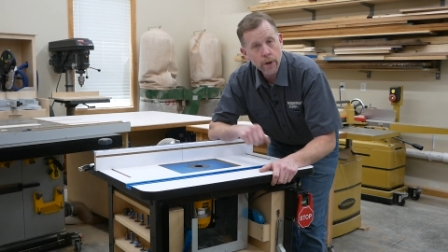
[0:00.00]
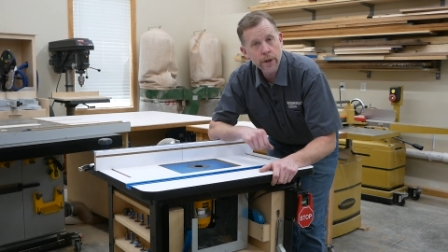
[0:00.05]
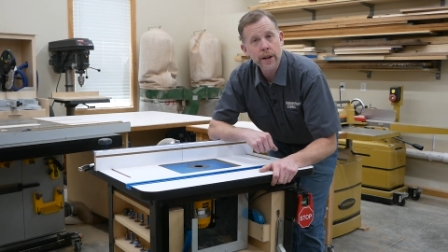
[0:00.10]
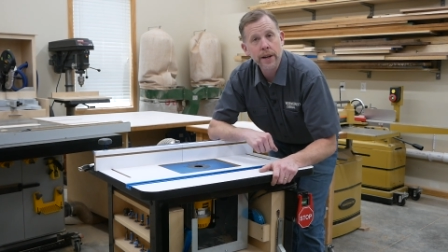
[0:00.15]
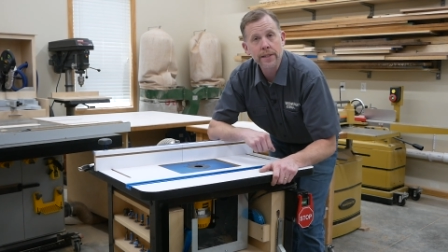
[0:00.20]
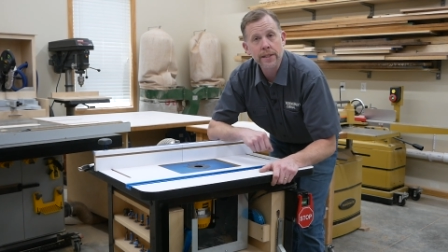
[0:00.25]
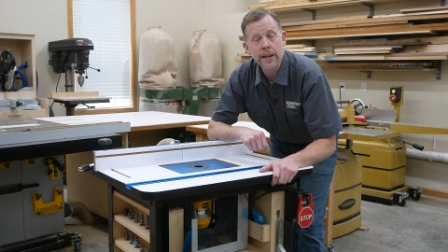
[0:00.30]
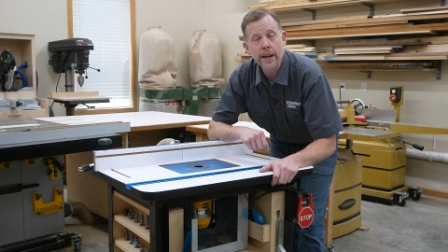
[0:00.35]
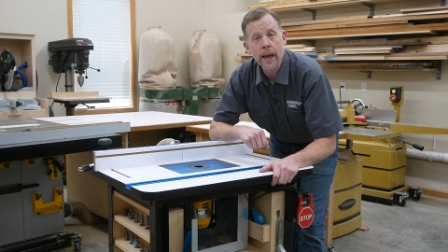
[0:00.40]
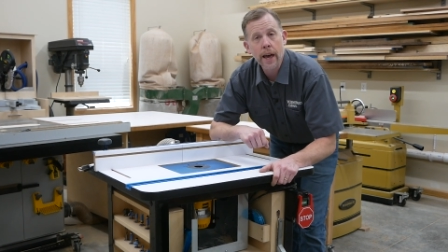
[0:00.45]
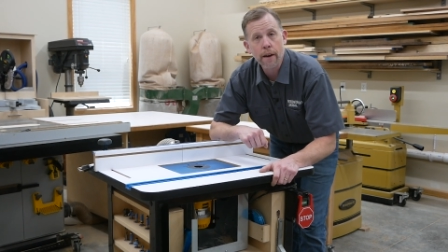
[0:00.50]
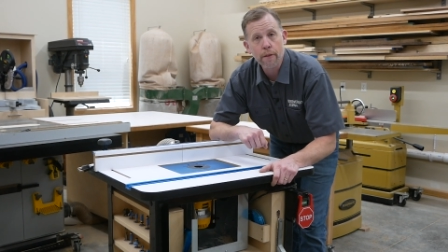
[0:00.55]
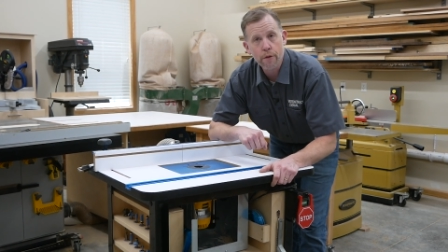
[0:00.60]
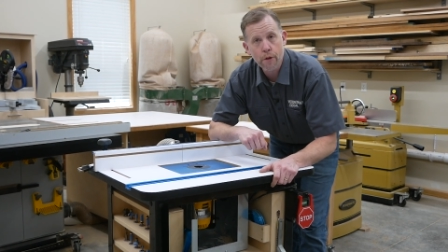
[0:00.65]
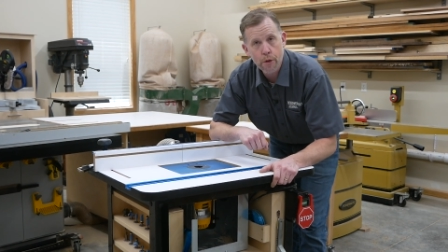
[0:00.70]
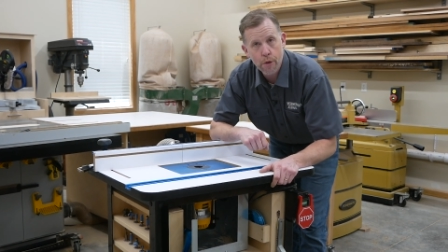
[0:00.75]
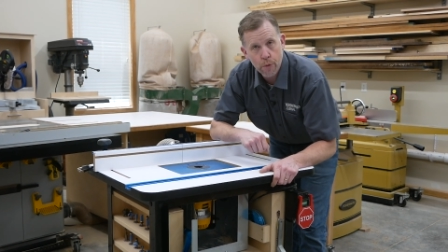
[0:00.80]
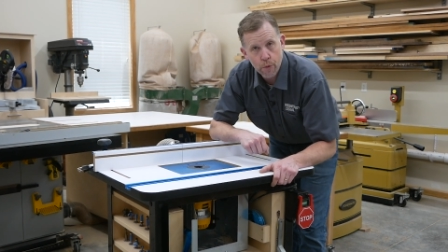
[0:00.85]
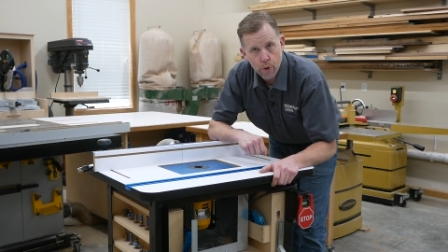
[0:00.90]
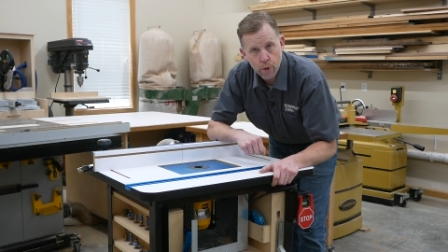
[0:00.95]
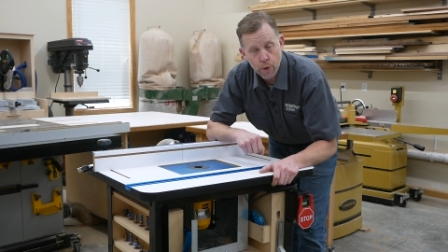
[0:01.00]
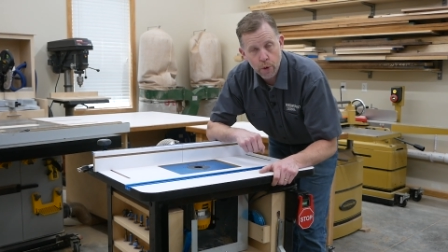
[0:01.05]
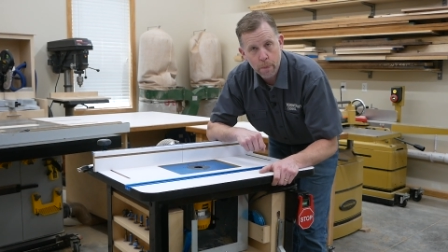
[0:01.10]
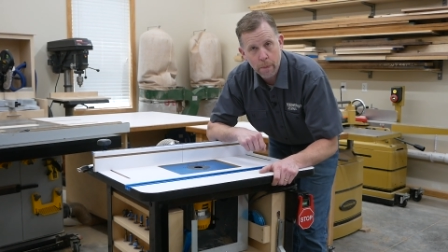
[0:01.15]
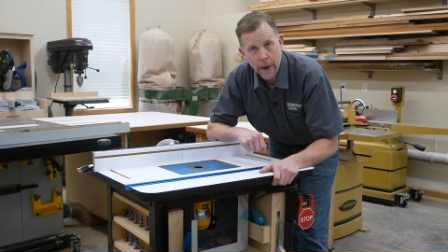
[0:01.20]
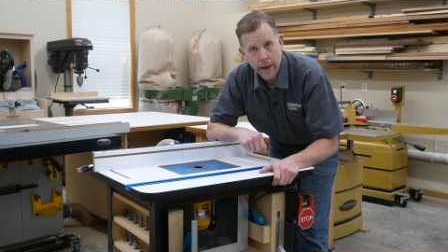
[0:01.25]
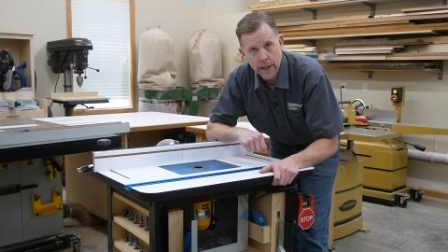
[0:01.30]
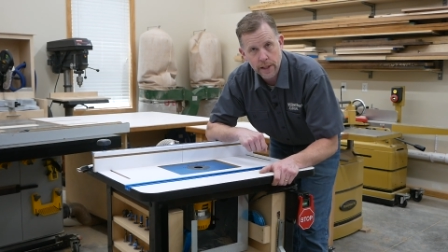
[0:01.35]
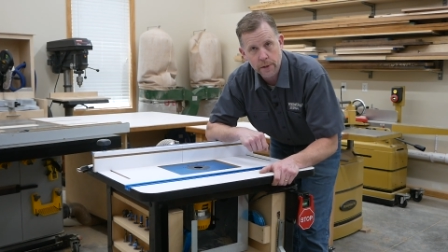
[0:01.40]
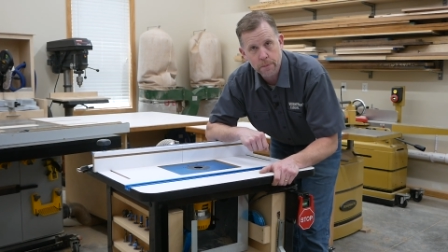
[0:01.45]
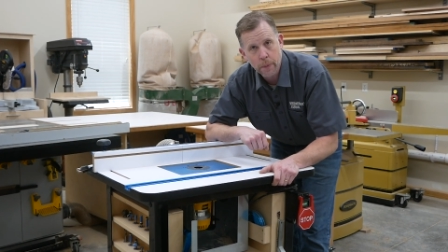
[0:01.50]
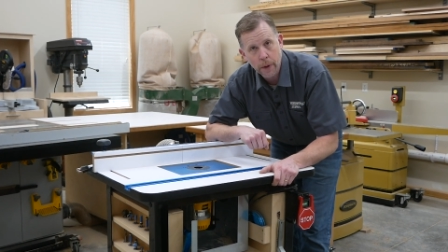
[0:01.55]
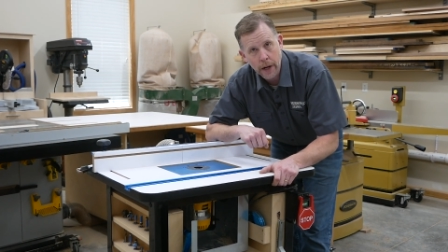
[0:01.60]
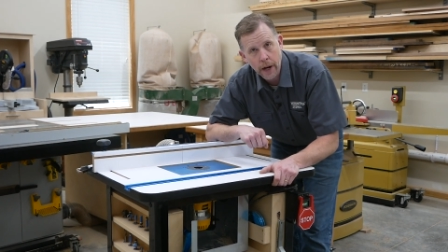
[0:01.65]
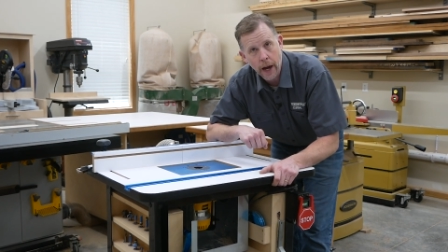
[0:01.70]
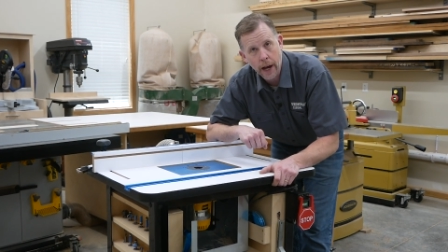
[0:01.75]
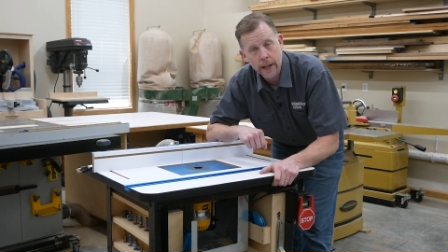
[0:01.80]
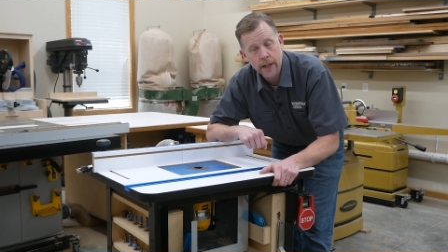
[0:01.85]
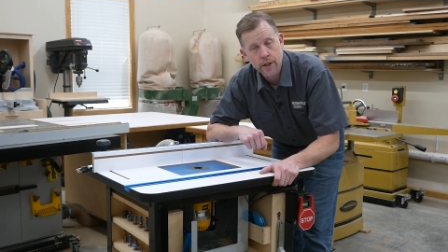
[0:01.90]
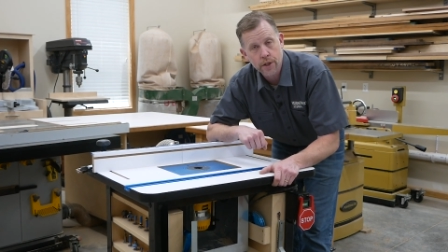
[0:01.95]
doesn't have through the base bit
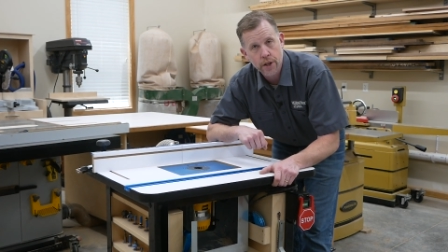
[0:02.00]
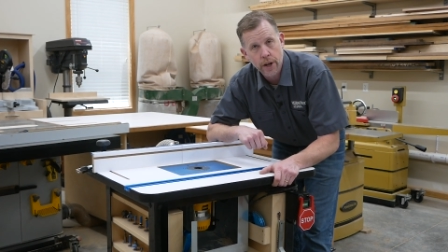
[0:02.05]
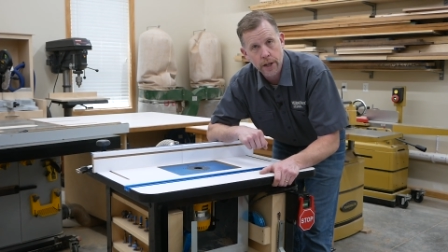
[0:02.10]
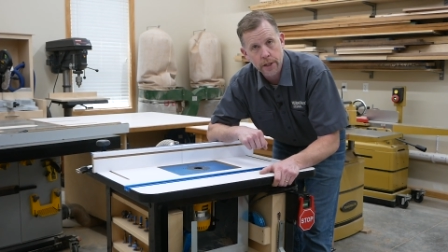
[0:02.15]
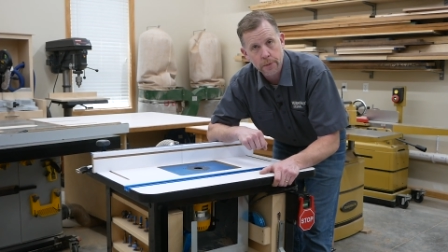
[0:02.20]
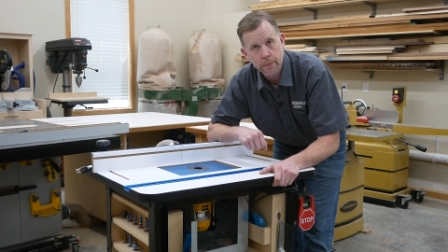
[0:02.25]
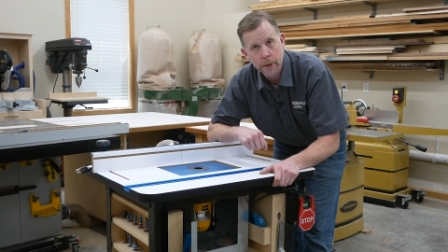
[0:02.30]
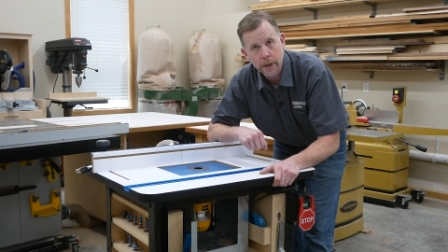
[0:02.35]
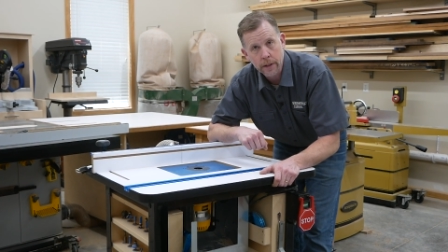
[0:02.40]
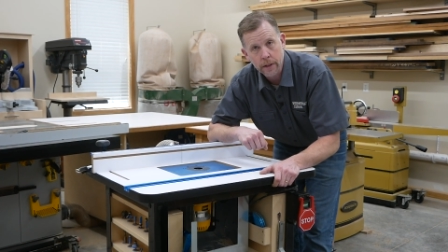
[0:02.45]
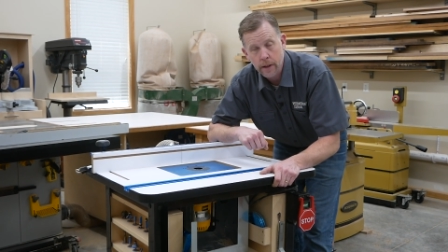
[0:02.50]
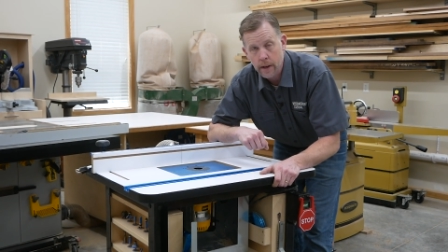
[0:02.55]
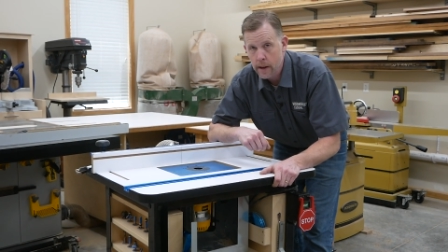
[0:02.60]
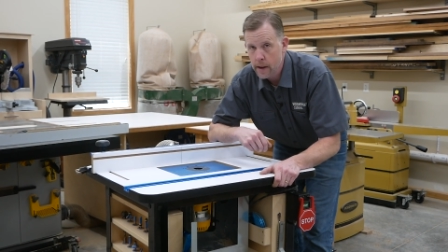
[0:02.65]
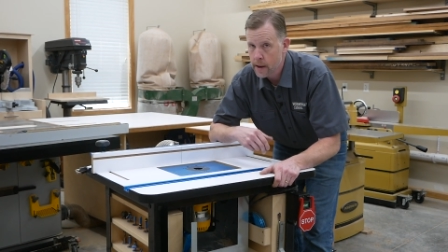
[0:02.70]
height adjustment,